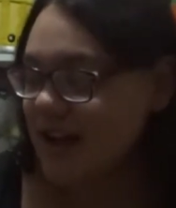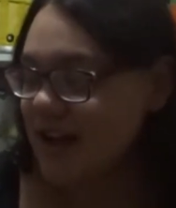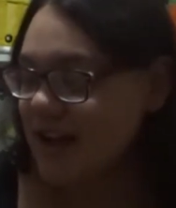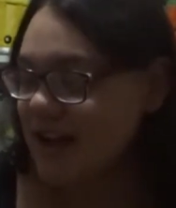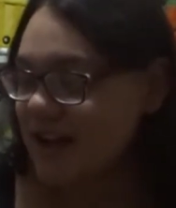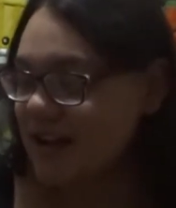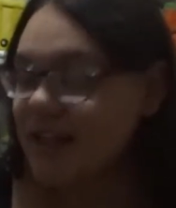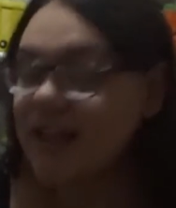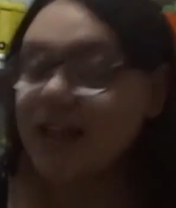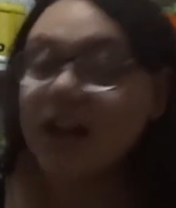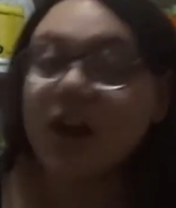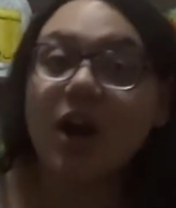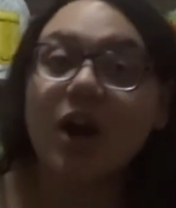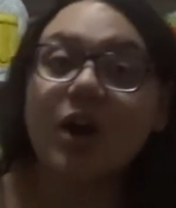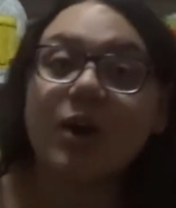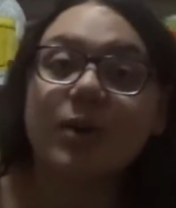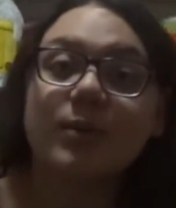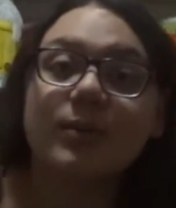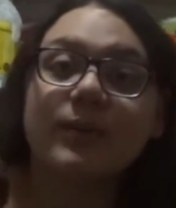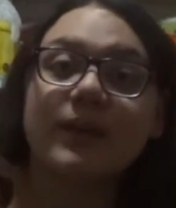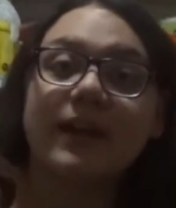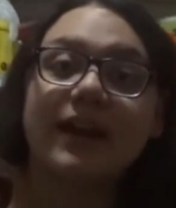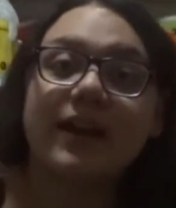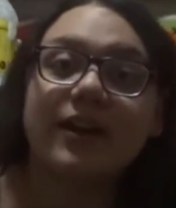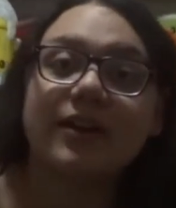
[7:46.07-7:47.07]
they are
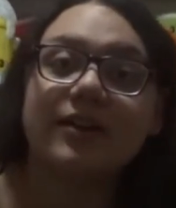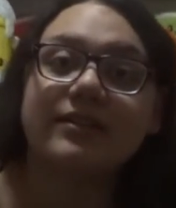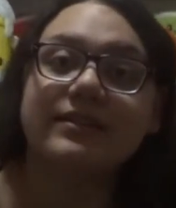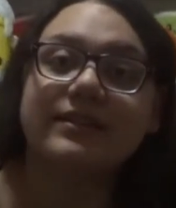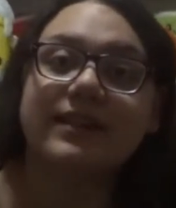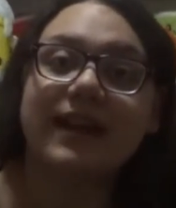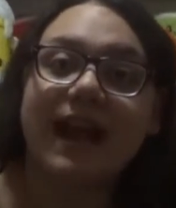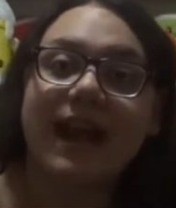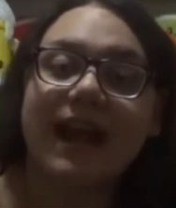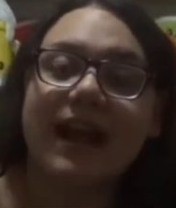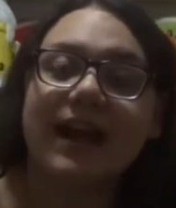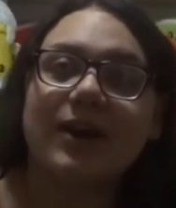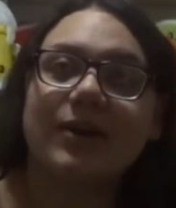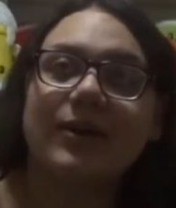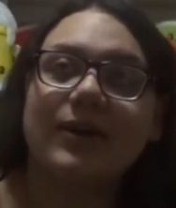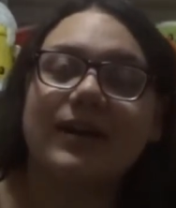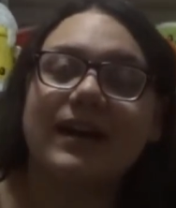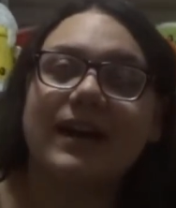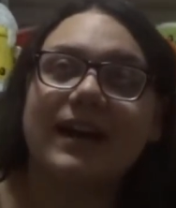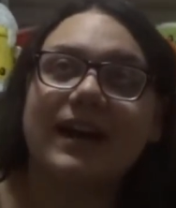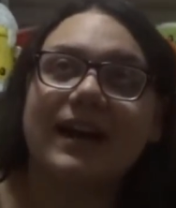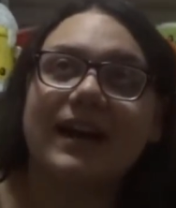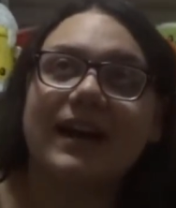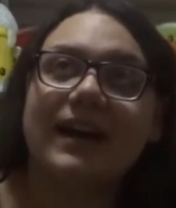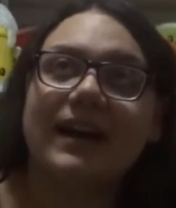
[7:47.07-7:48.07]
rare now.
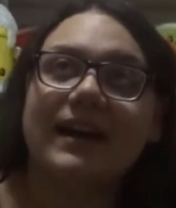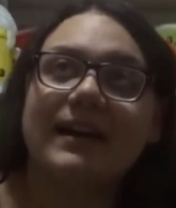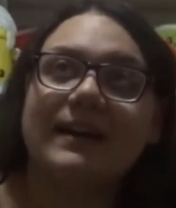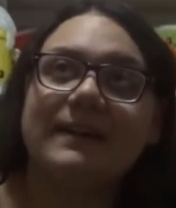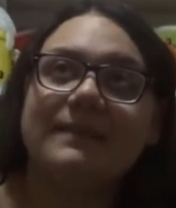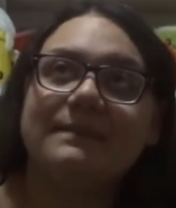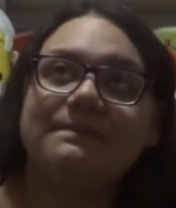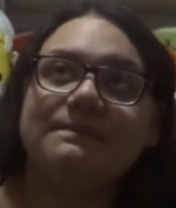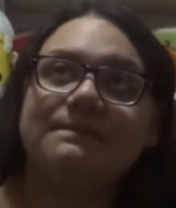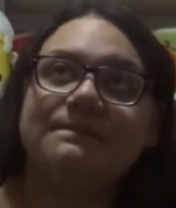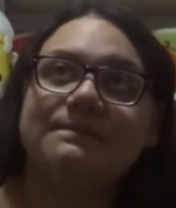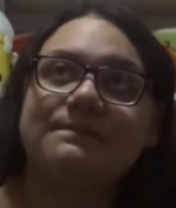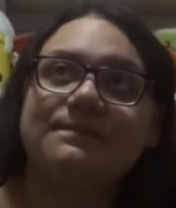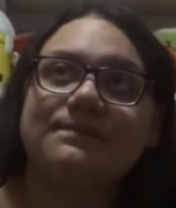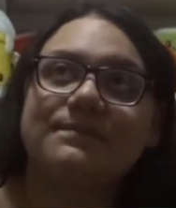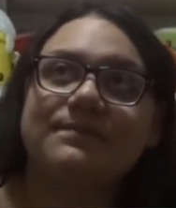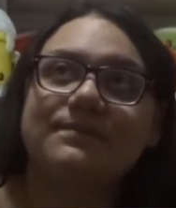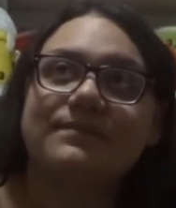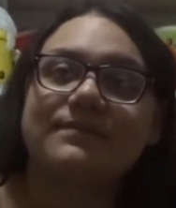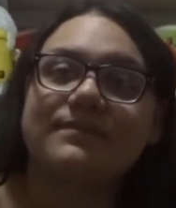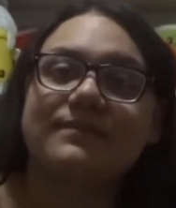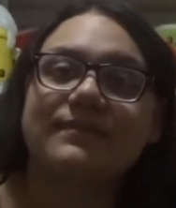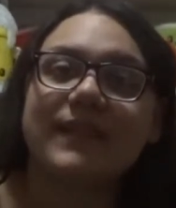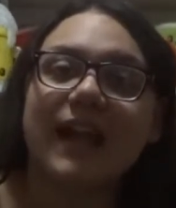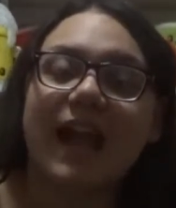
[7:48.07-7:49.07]

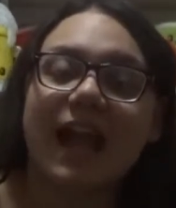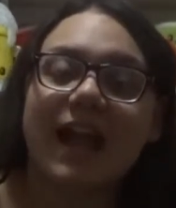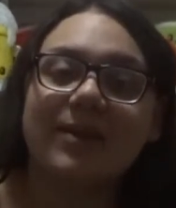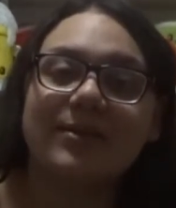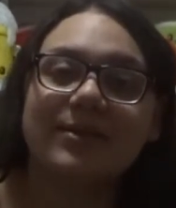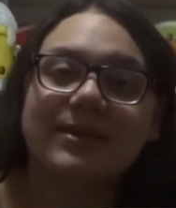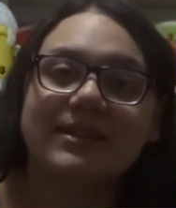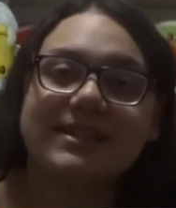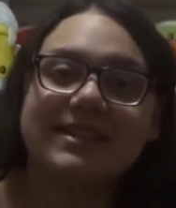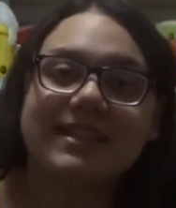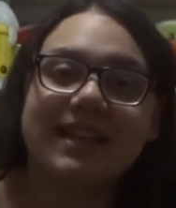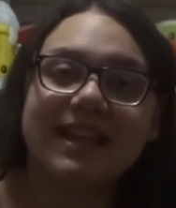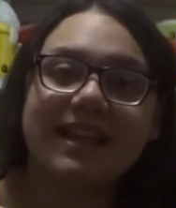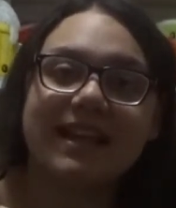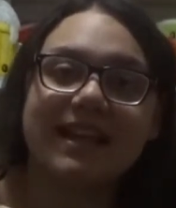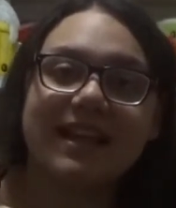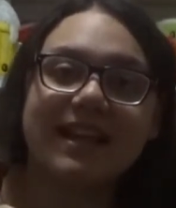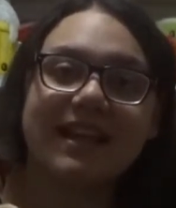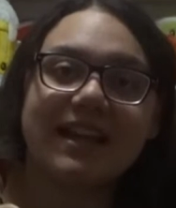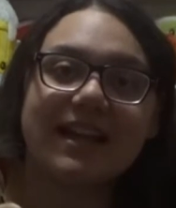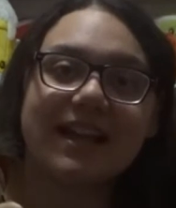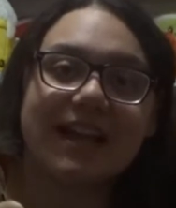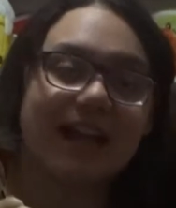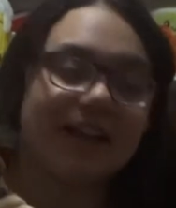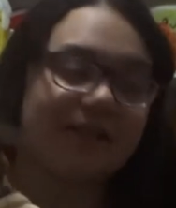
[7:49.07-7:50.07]
I would say
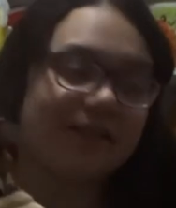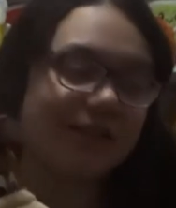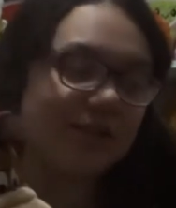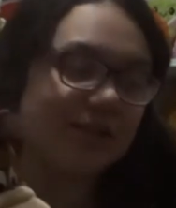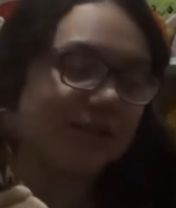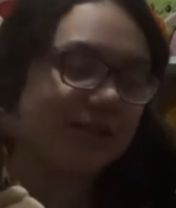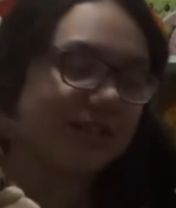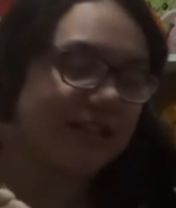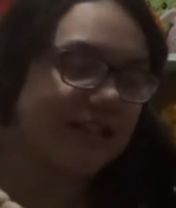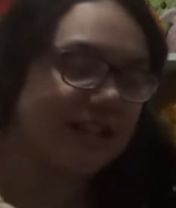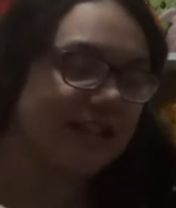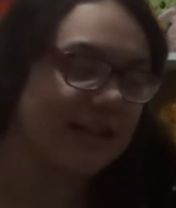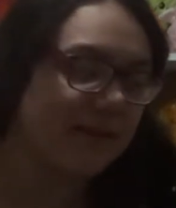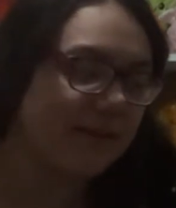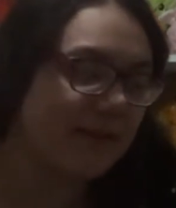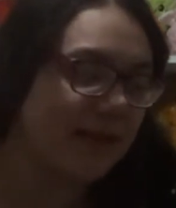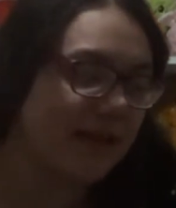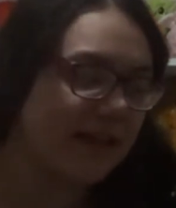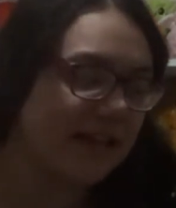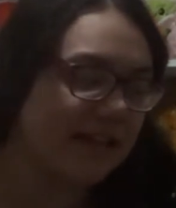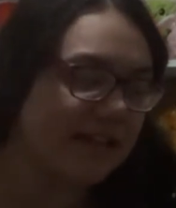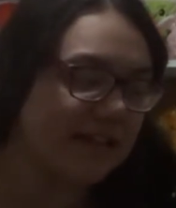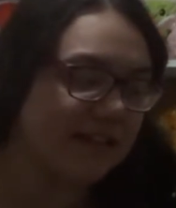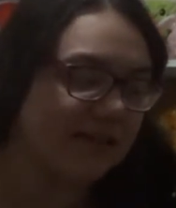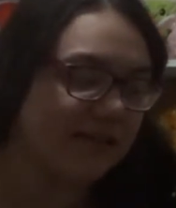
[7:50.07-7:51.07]
if you see them
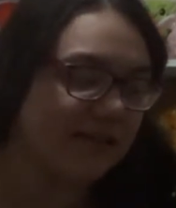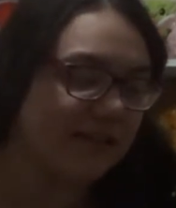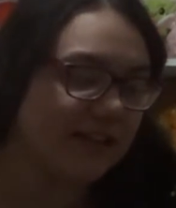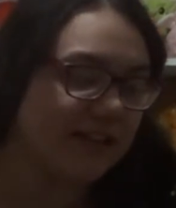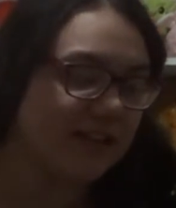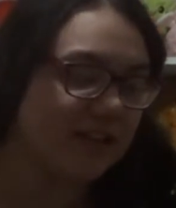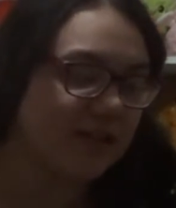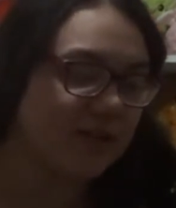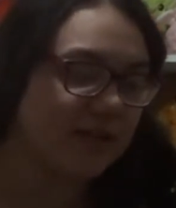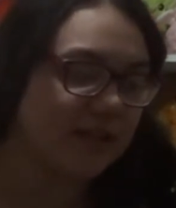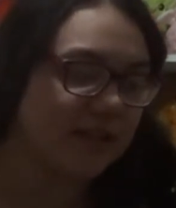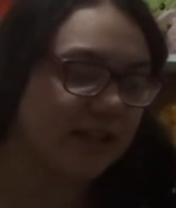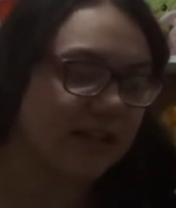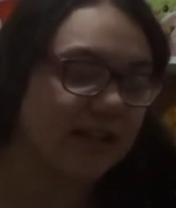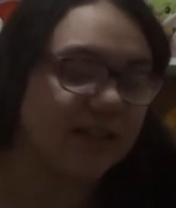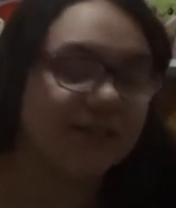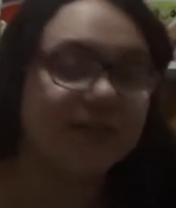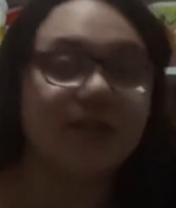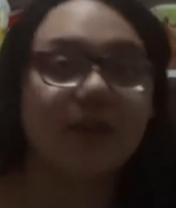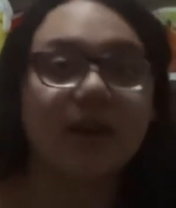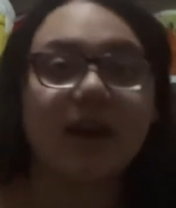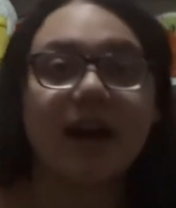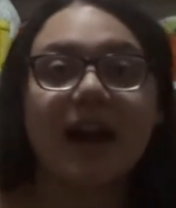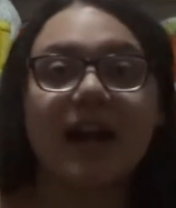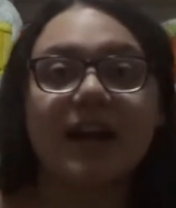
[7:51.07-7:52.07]
individually
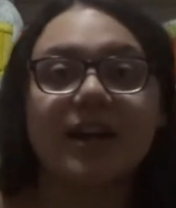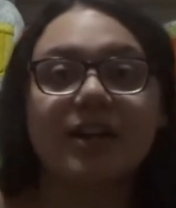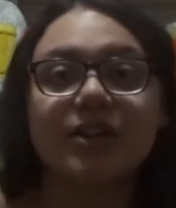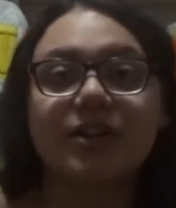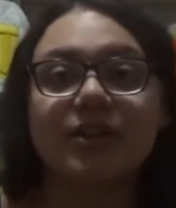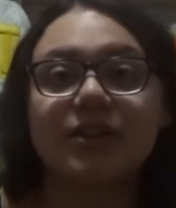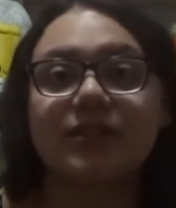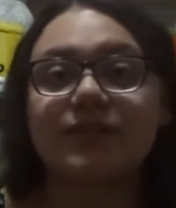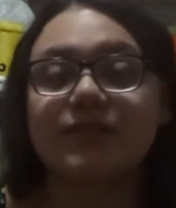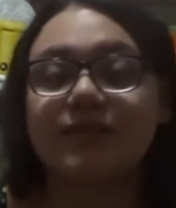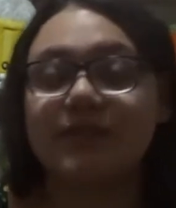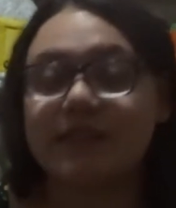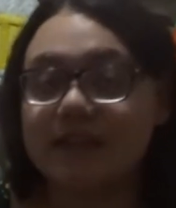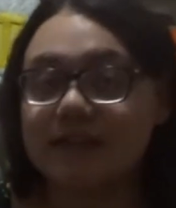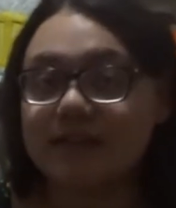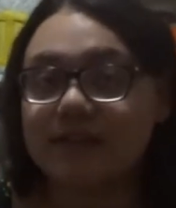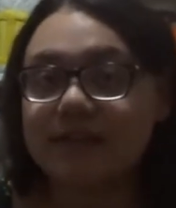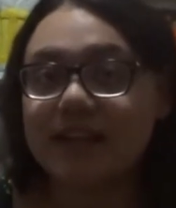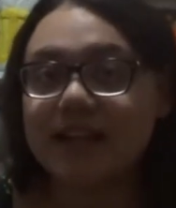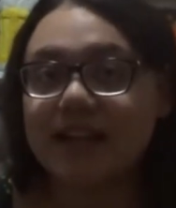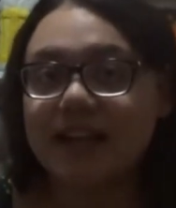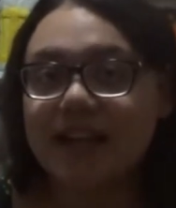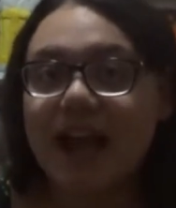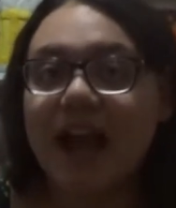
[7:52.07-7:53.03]
for under 50,